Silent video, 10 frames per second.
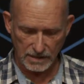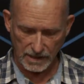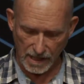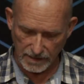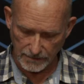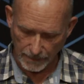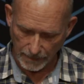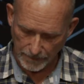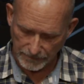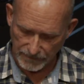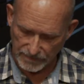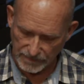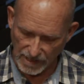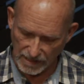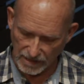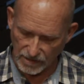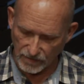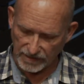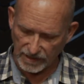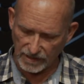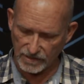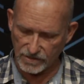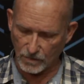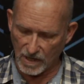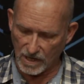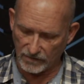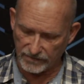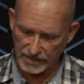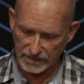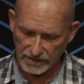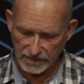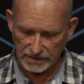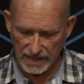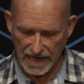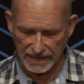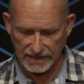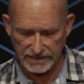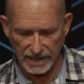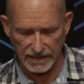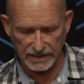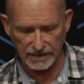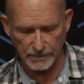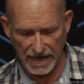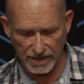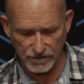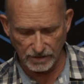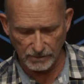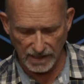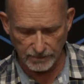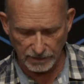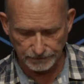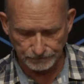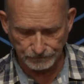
Okay? 2 Corinthians 12, 9 and 10 in the Passion Bible.